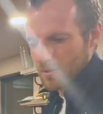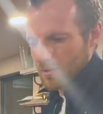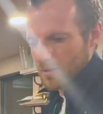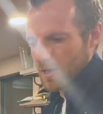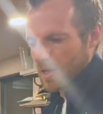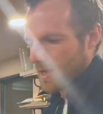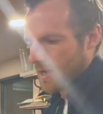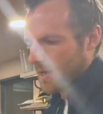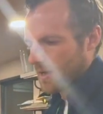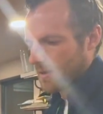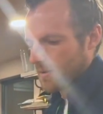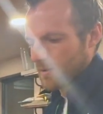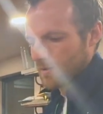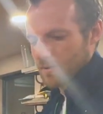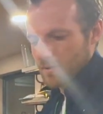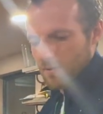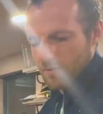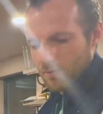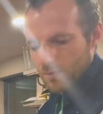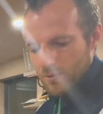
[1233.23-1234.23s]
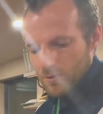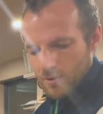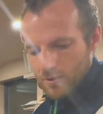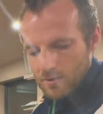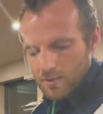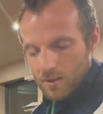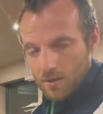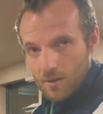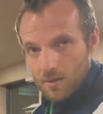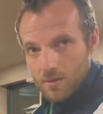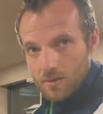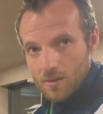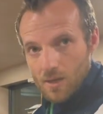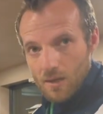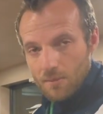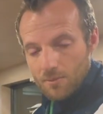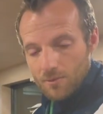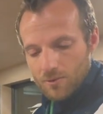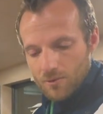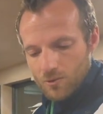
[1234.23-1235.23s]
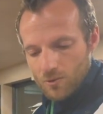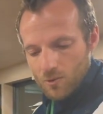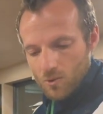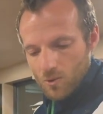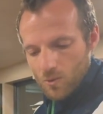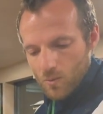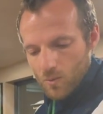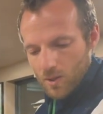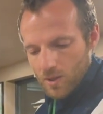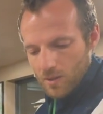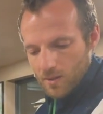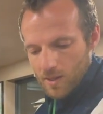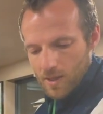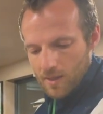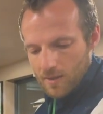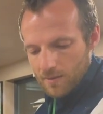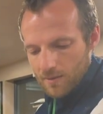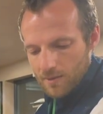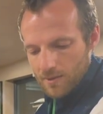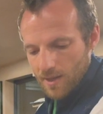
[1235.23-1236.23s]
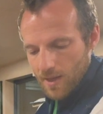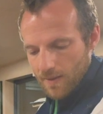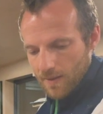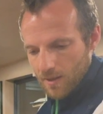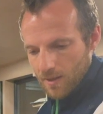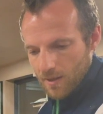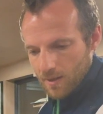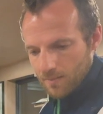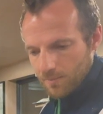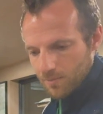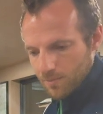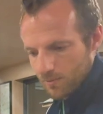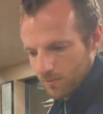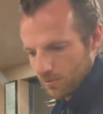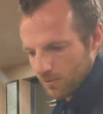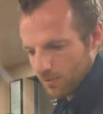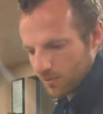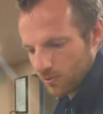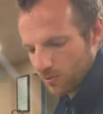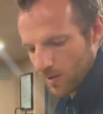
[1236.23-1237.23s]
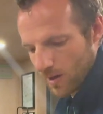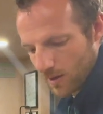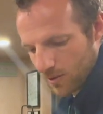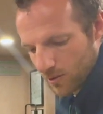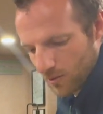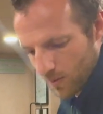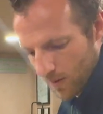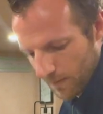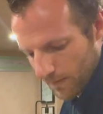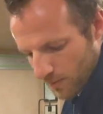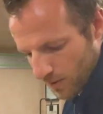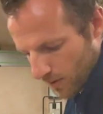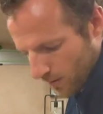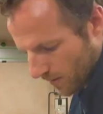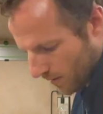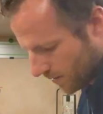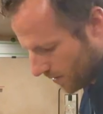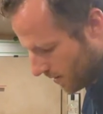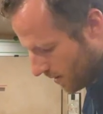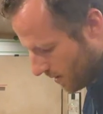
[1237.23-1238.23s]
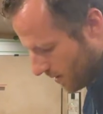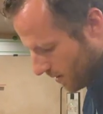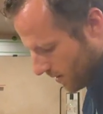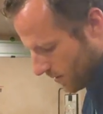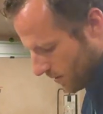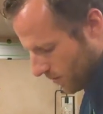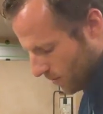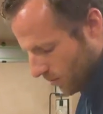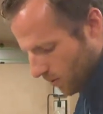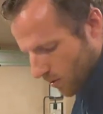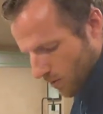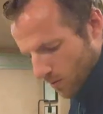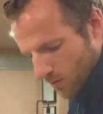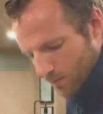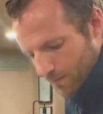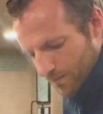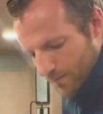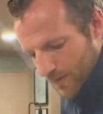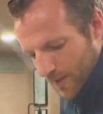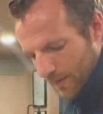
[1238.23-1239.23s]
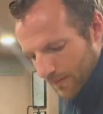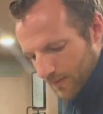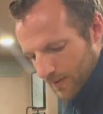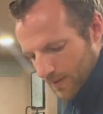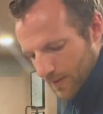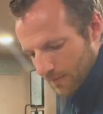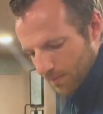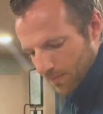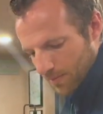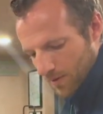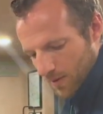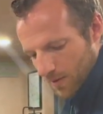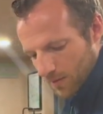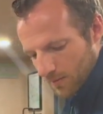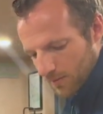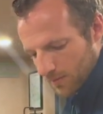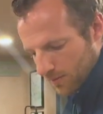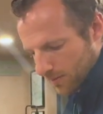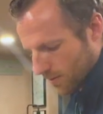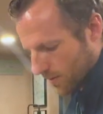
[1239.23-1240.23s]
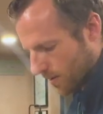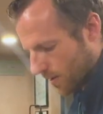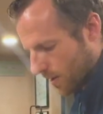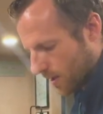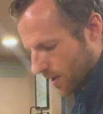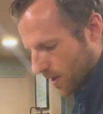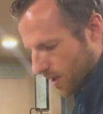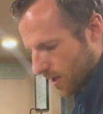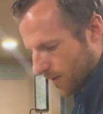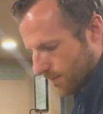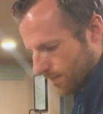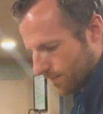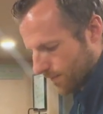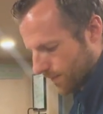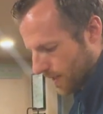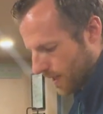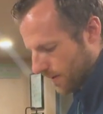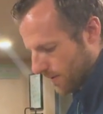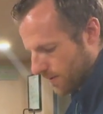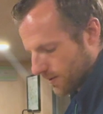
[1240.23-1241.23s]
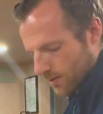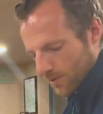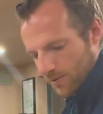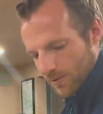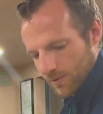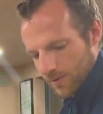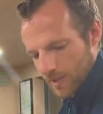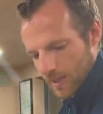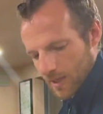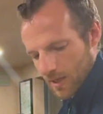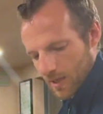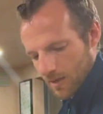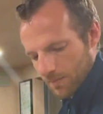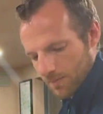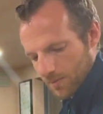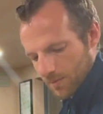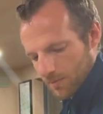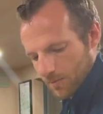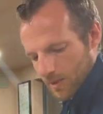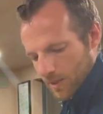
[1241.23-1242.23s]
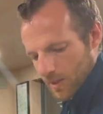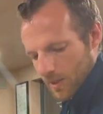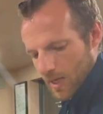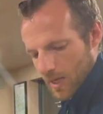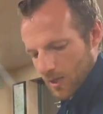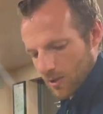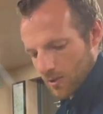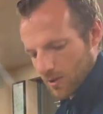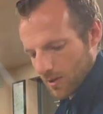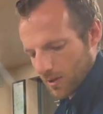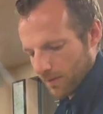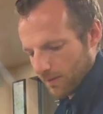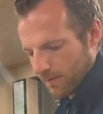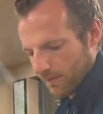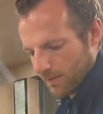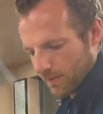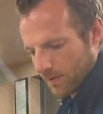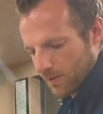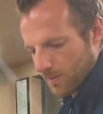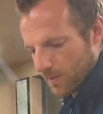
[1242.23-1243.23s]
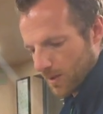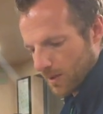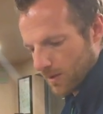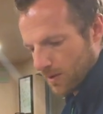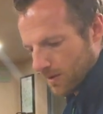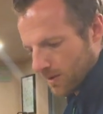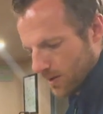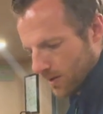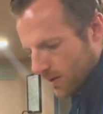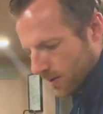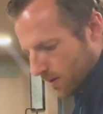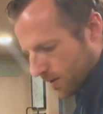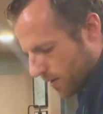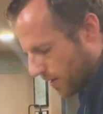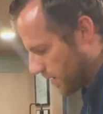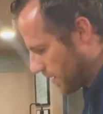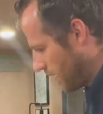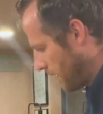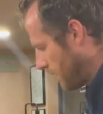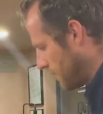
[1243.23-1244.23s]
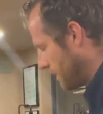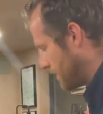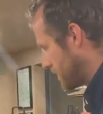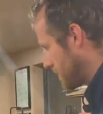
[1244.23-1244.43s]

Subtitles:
And if we're doing something with a table saw, we could then set that up, or tracks, or whatever we're doing. Or even simpler, now this is all set up, we can actually, if you follow me, go over